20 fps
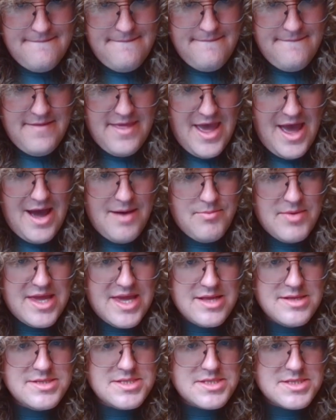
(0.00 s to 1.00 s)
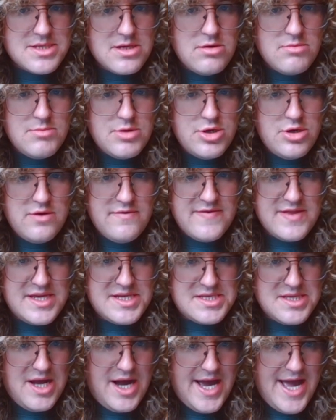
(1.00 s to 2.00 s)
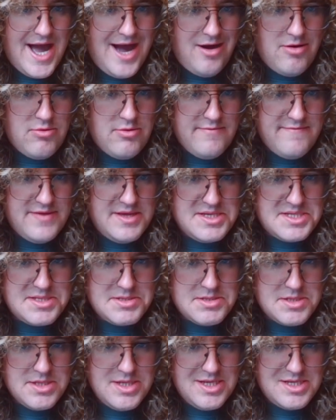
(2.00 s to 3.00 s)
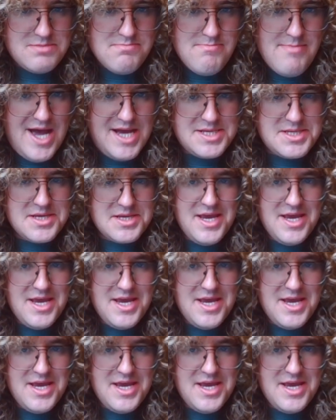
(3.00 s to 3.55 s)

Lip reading: Yeah, and we can still maneuver this knight out of this mess.